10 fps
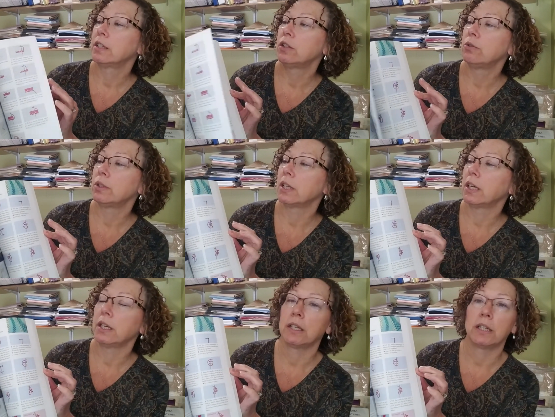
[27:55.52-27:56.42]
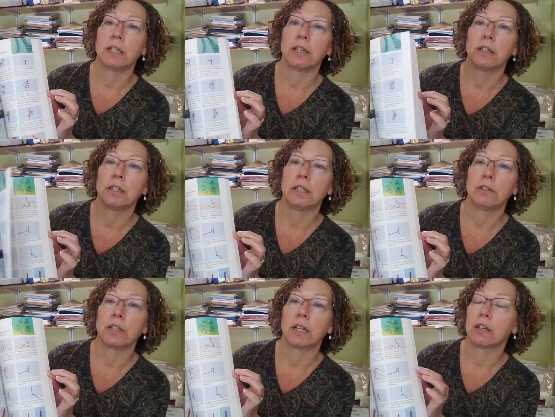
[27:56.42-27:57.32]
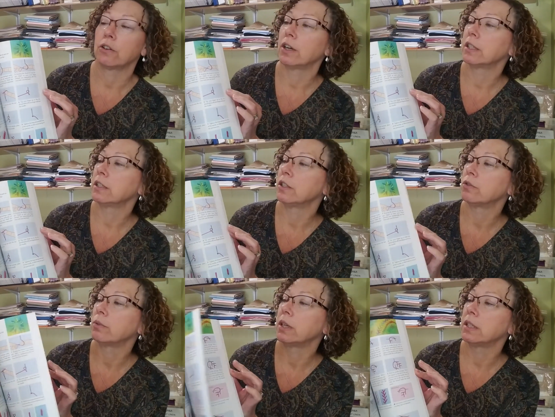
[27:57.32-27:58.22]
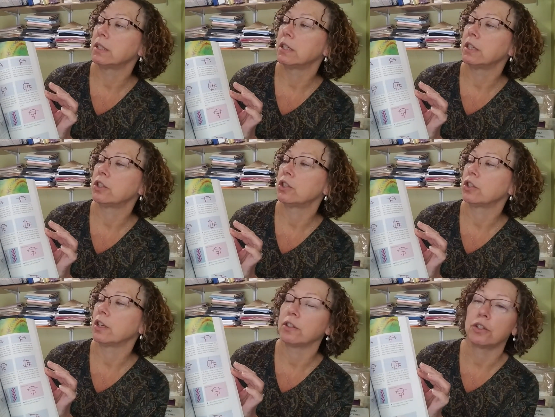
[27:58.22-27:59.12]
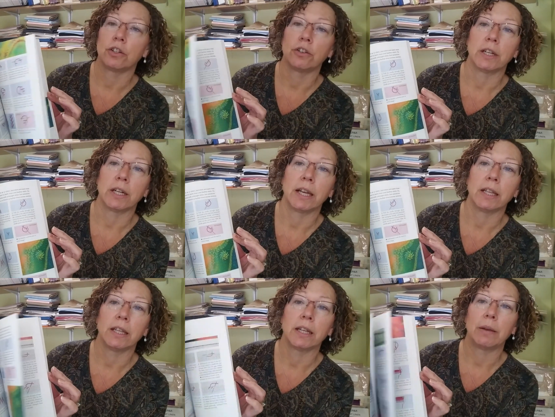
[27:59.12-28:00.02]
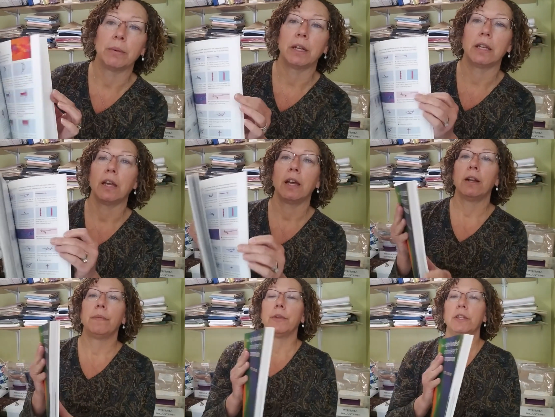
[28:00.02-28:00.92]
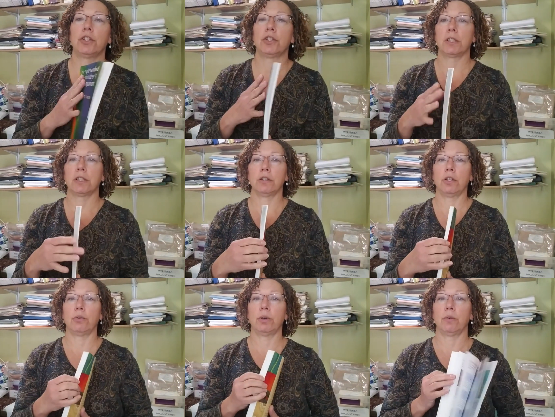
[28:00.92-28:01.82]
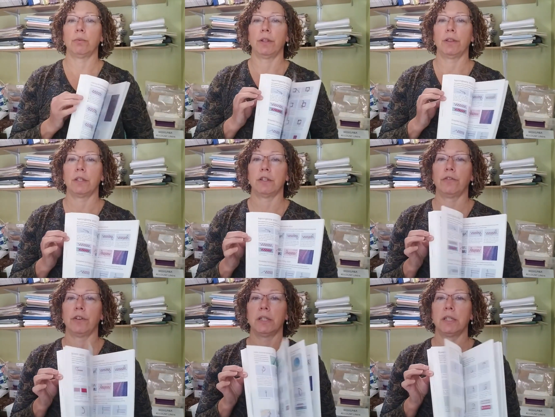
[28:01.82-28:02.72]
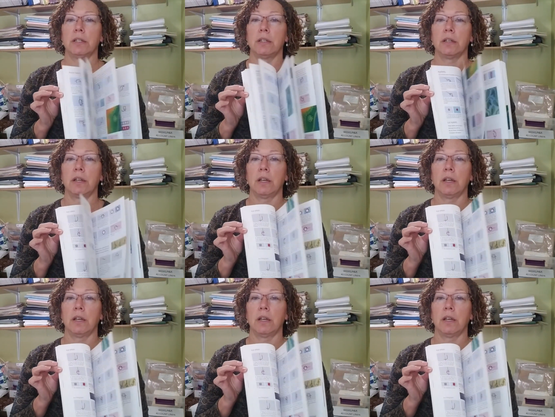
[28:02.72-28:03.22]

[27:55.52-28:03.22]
two-sided Italian two-sided cross stitch, rice stitch, Algerian eyelet. I mean, it's just loaded with different